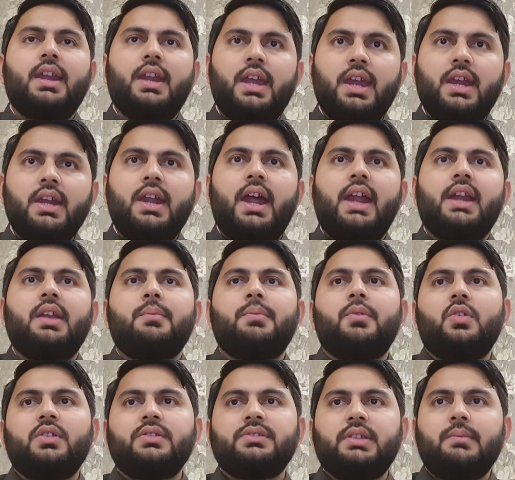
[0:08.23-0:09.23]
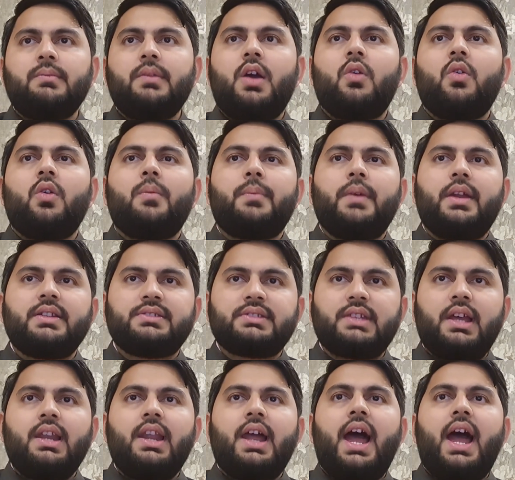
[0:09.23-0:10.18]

Head Entrepreneurship Development Cell,